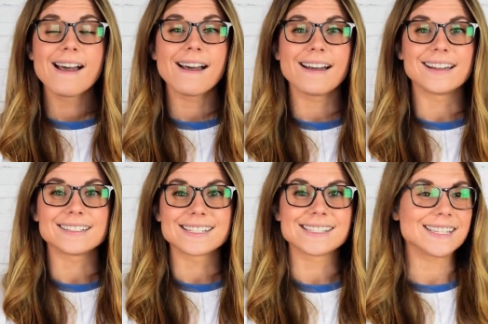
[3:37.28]

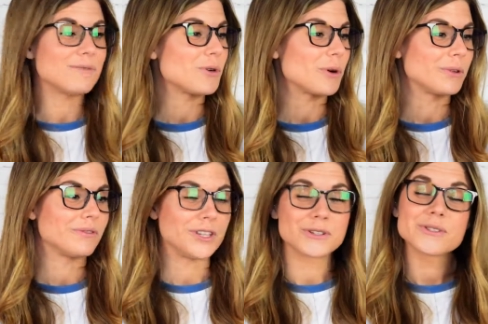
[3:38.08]
To see more
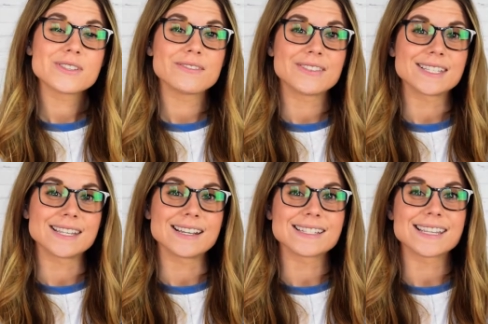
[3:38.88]
reviews,
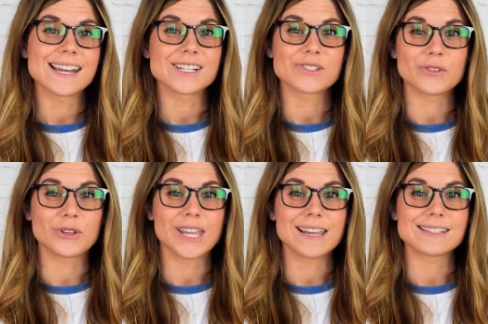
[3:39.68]
visit us at
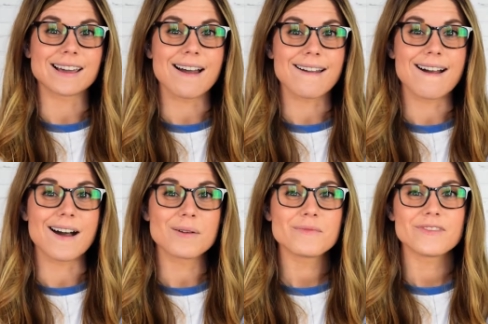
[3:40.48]

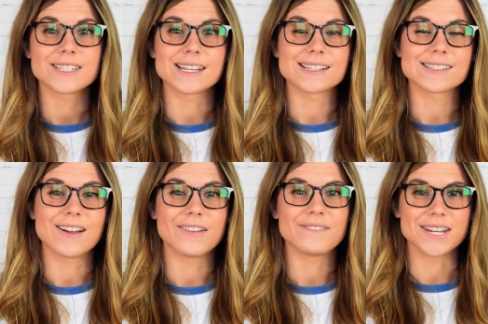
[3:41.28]
Exfoliate.com. Visit us
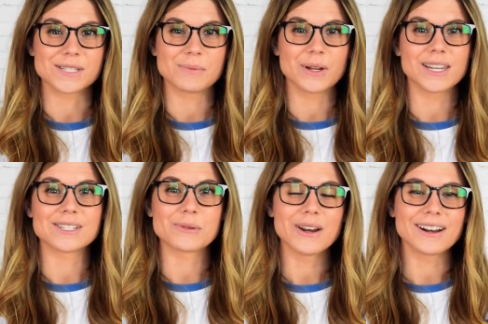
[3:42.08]
on Facebook
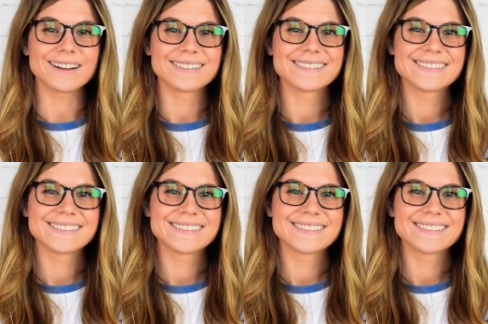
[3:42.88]
and Twitter.